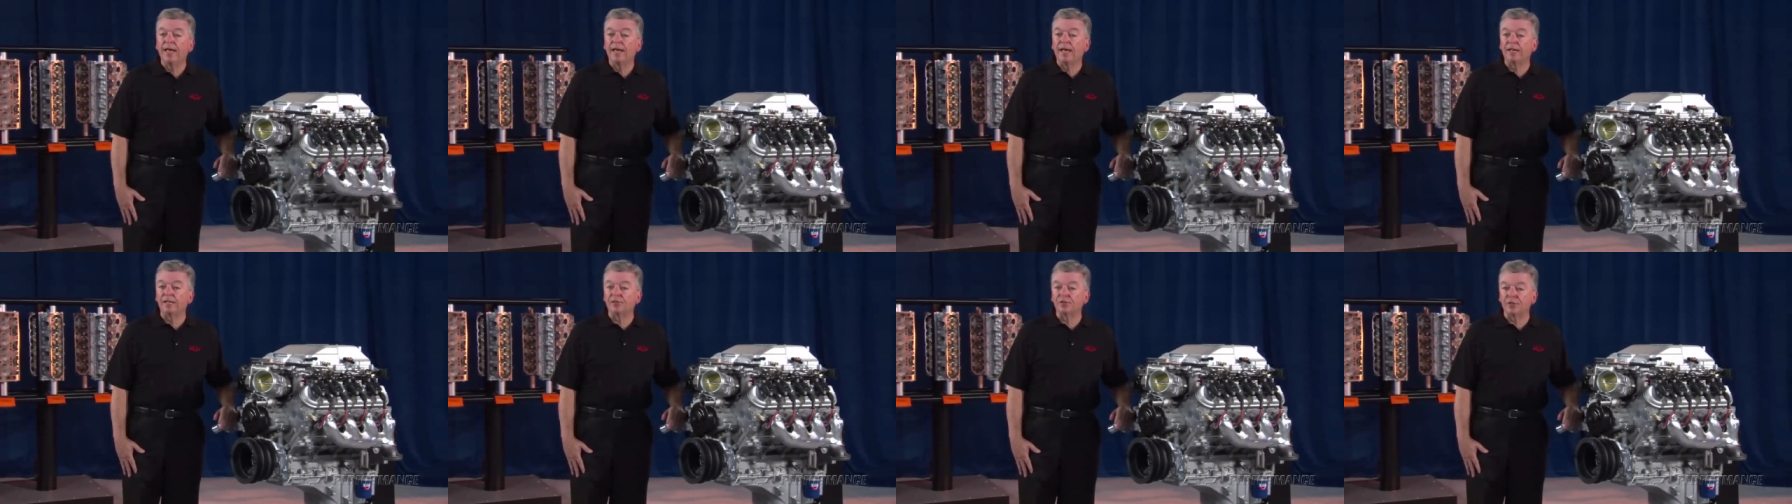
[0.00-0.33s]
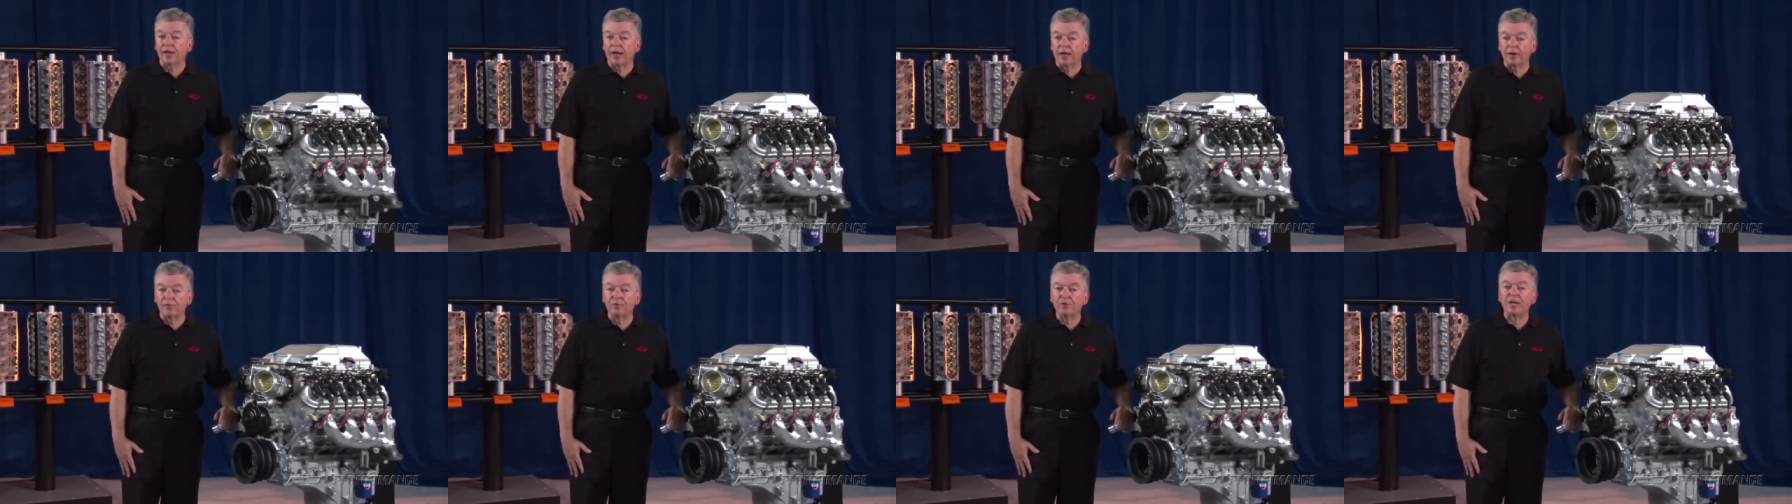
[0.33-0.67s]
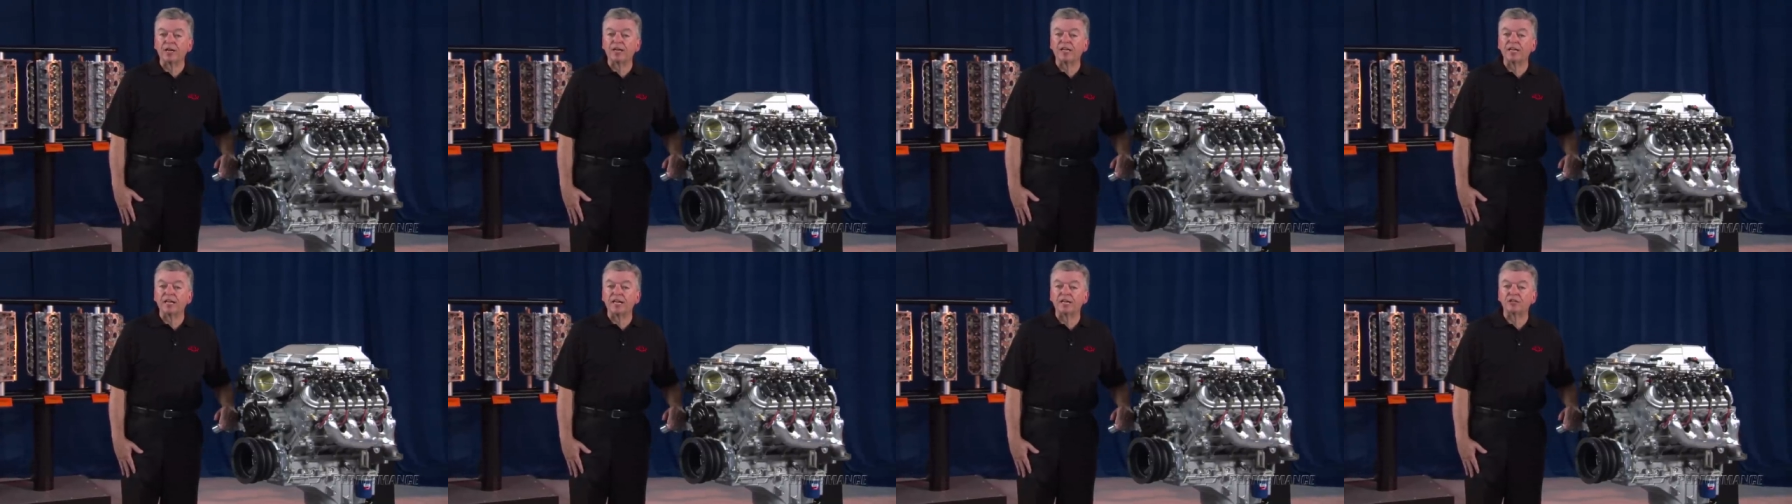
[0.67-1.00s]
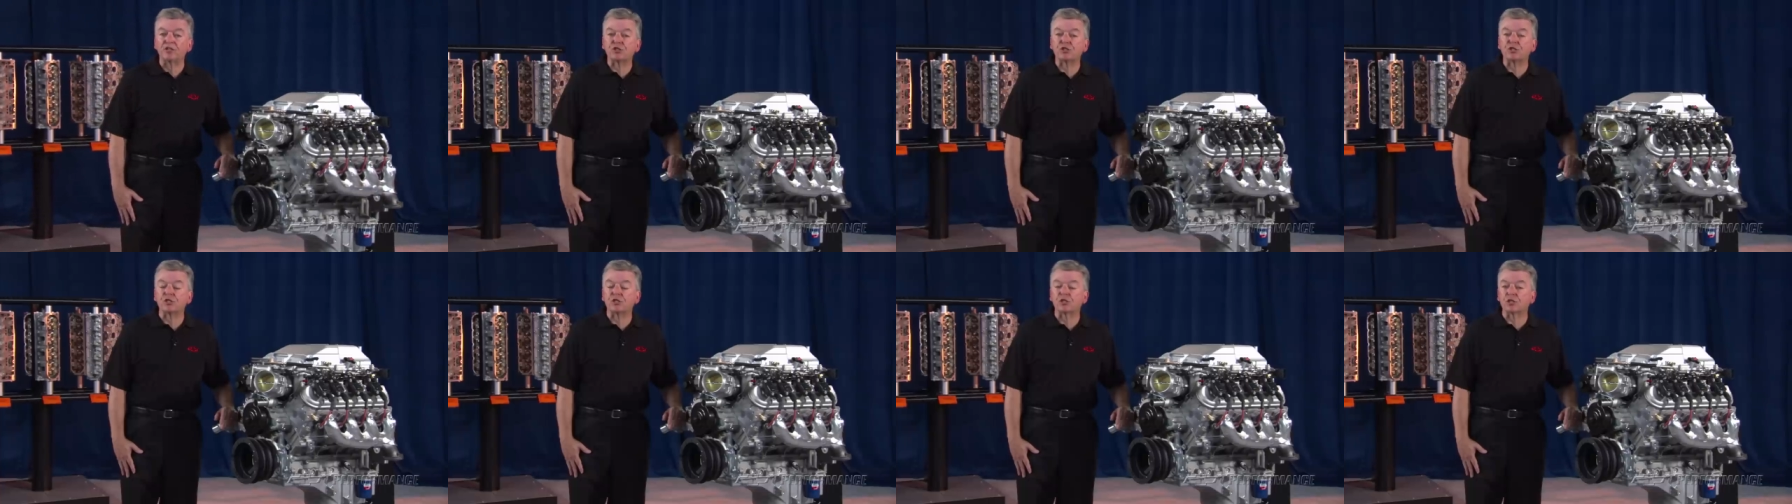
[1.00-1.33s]
as every
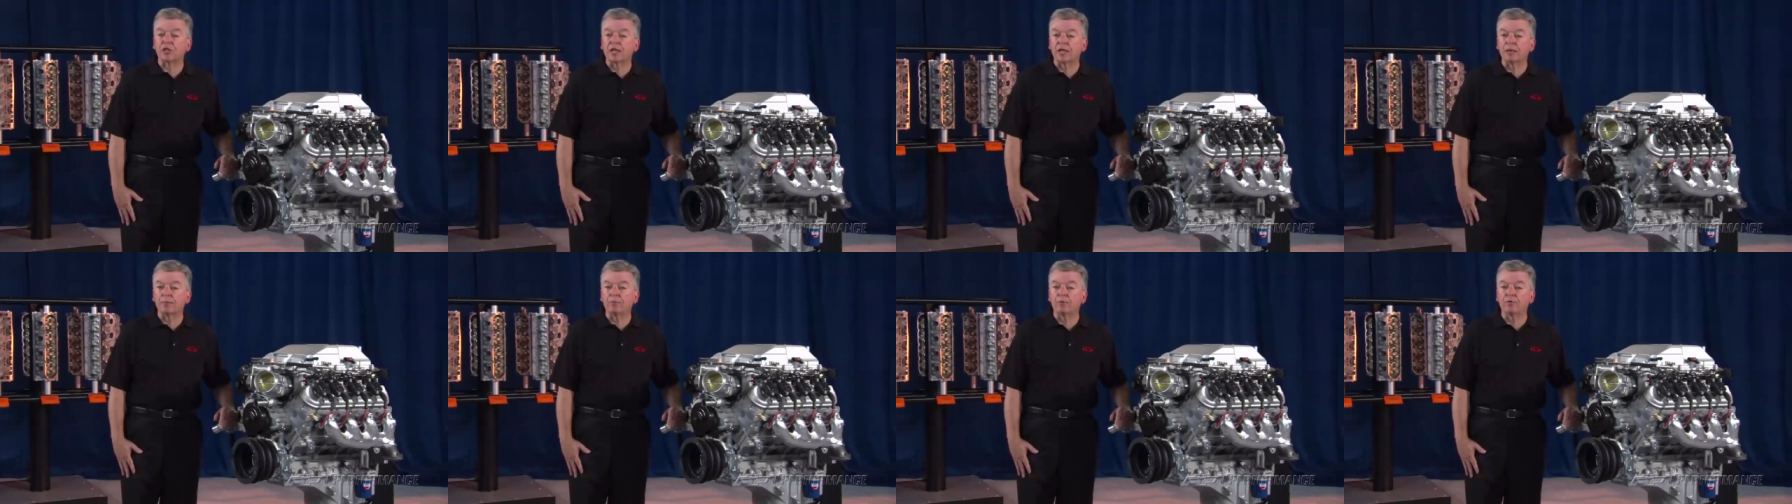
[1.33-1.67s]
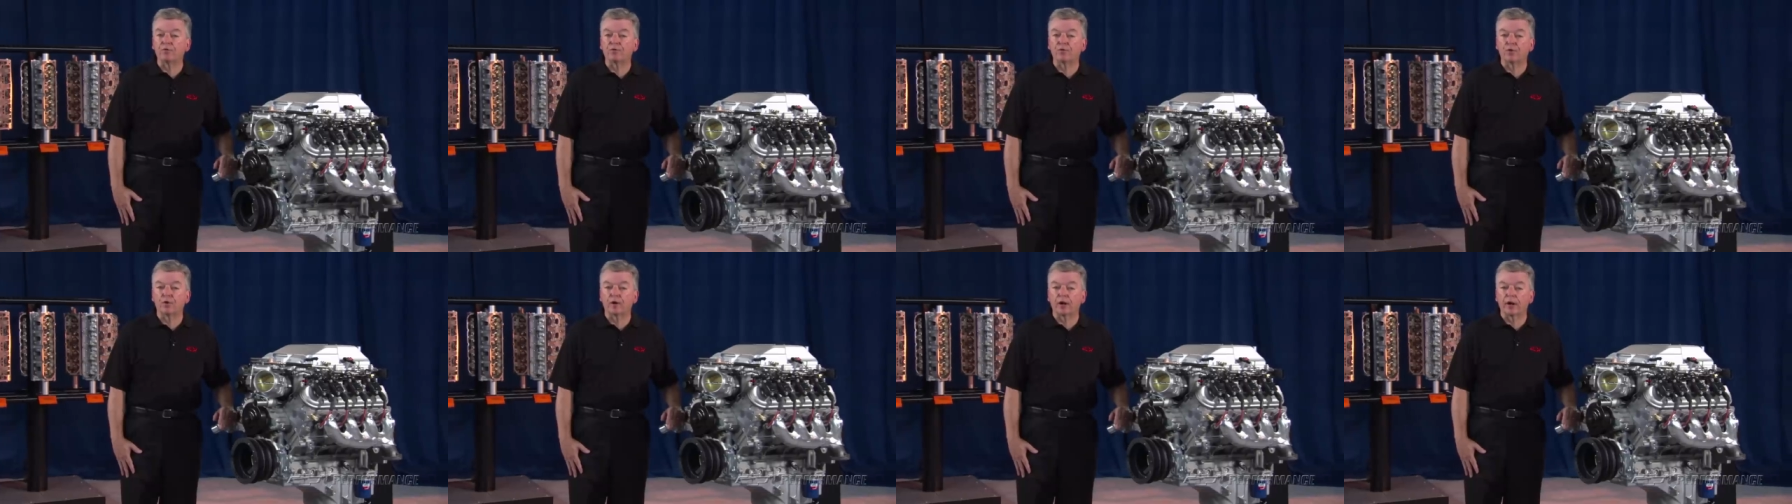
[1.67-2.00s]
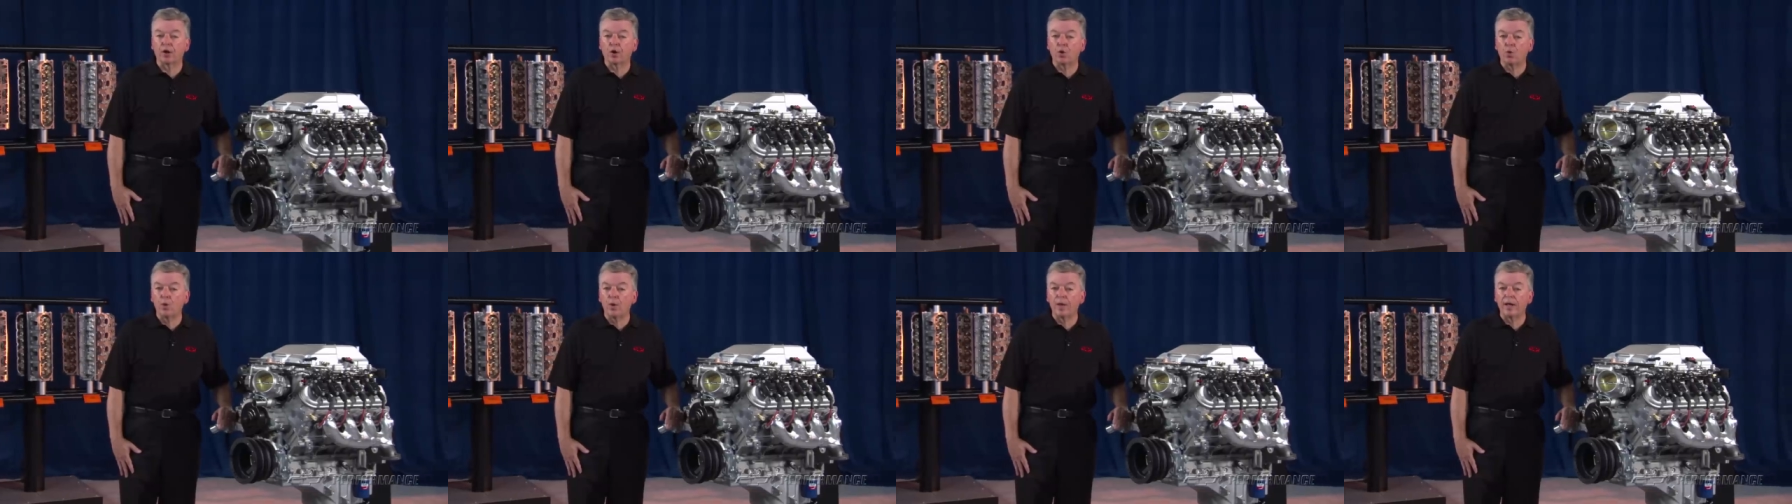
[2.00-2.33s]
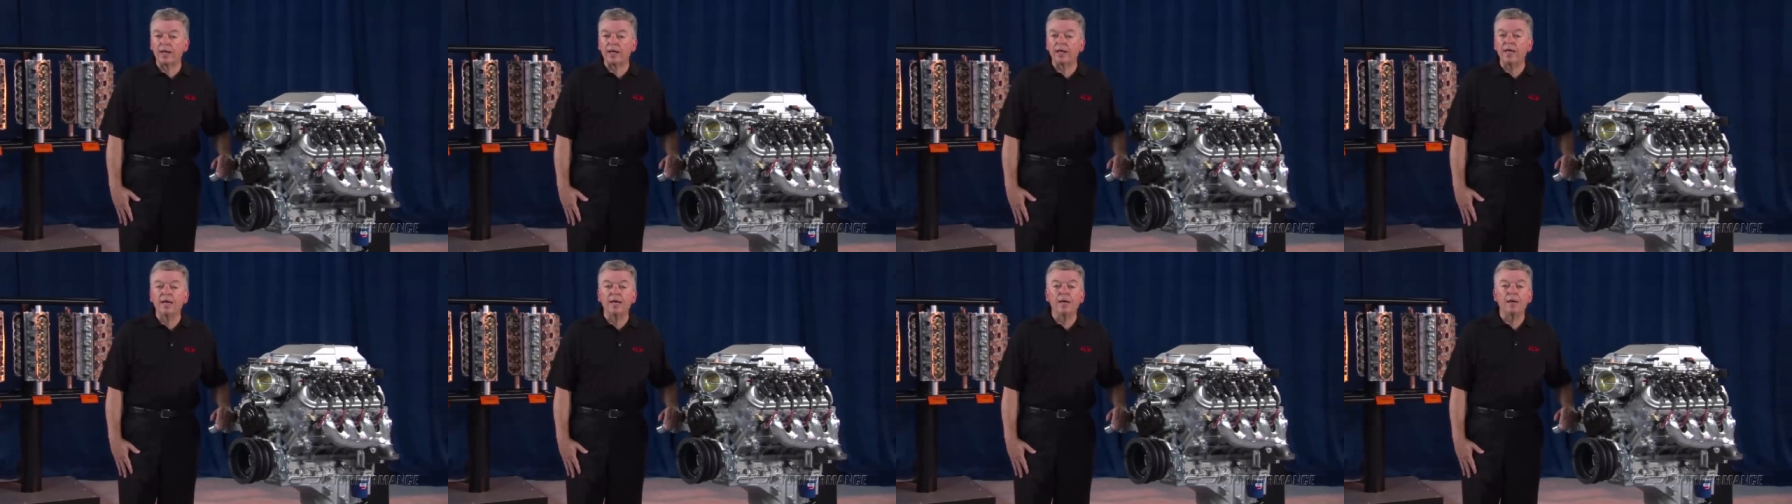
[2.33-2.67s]
connection is labeled for a quick,
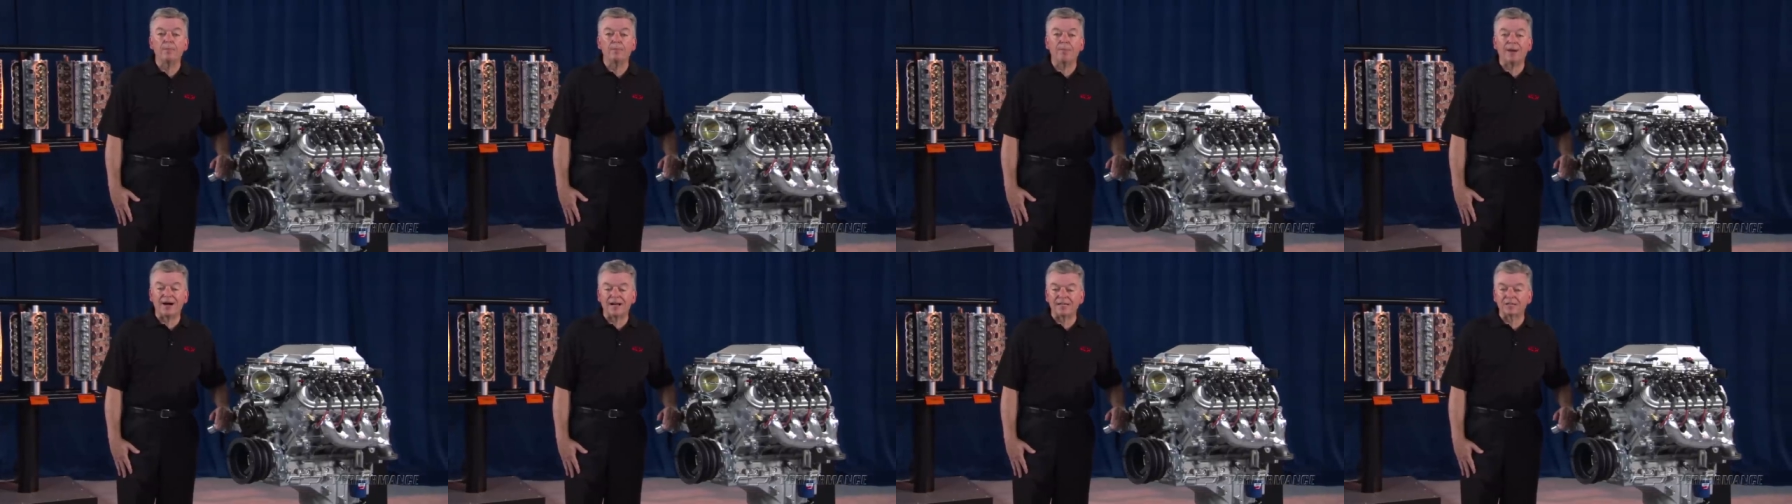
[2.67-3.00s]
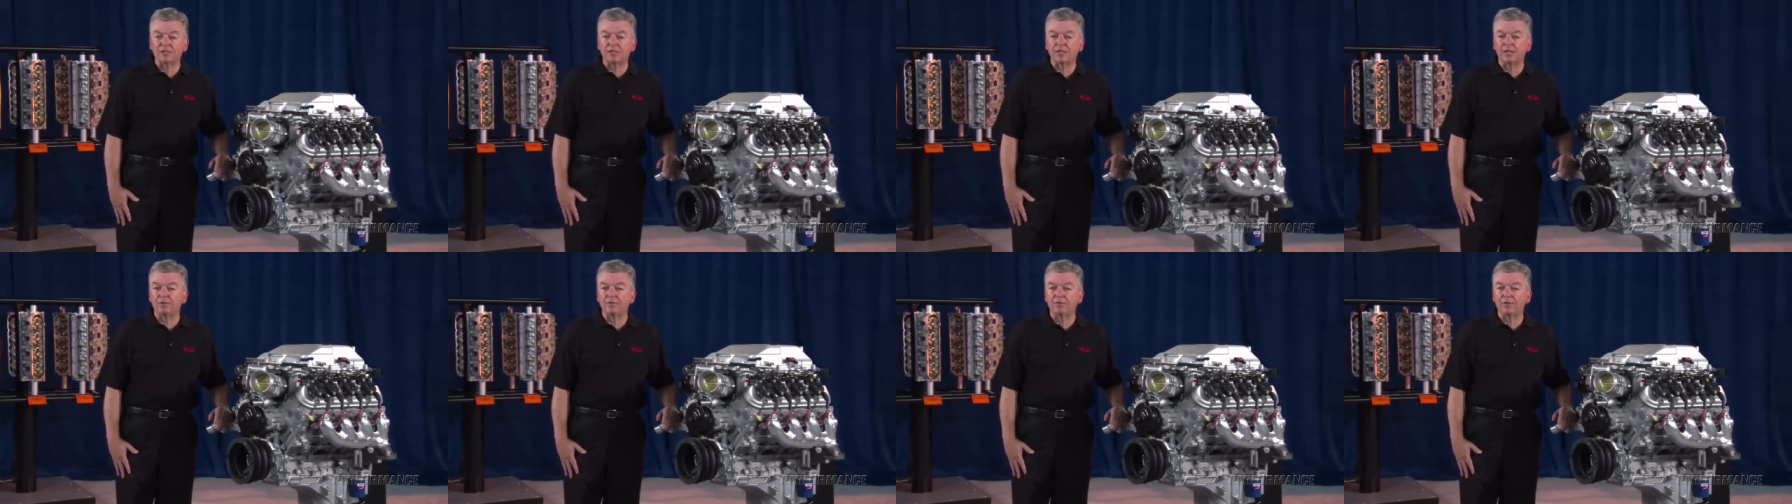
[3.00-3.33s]
positive